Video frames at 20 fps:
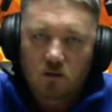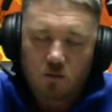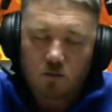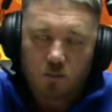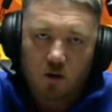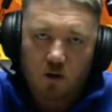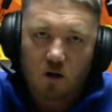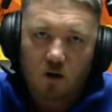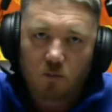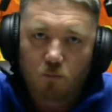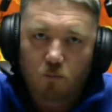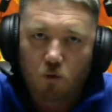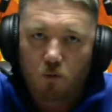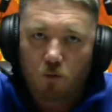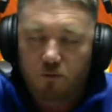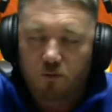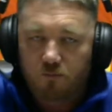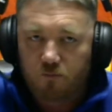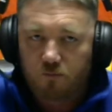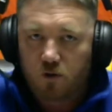to become more
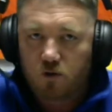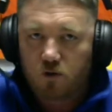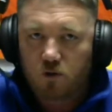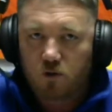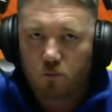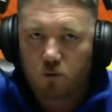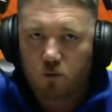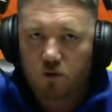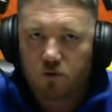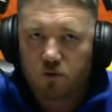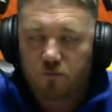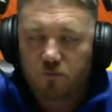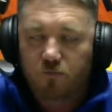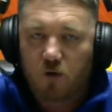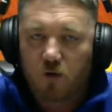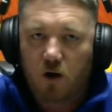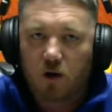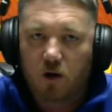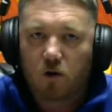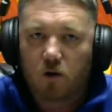proficient with their
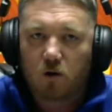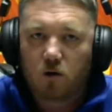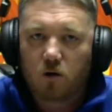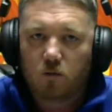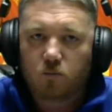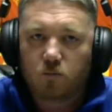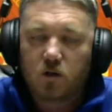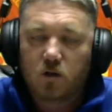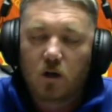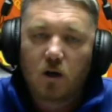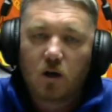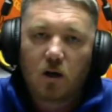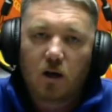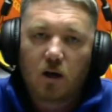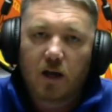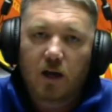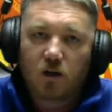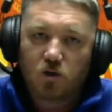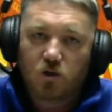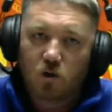firearms
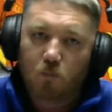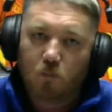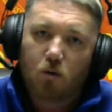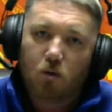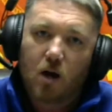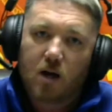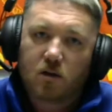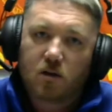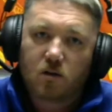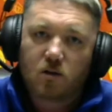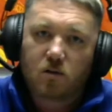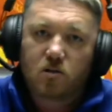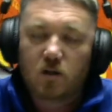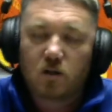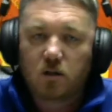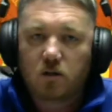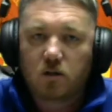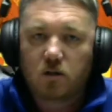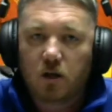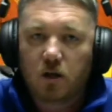and to practice
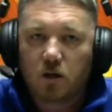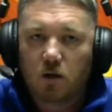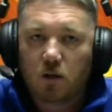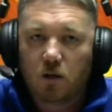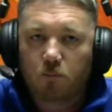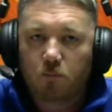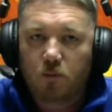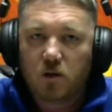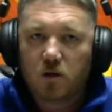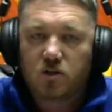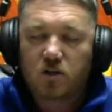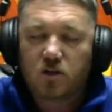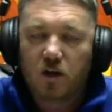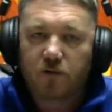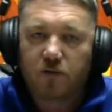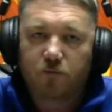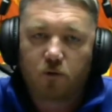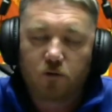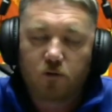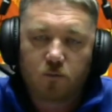and, and, and be
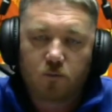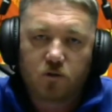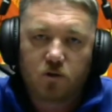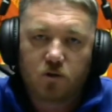safe with them.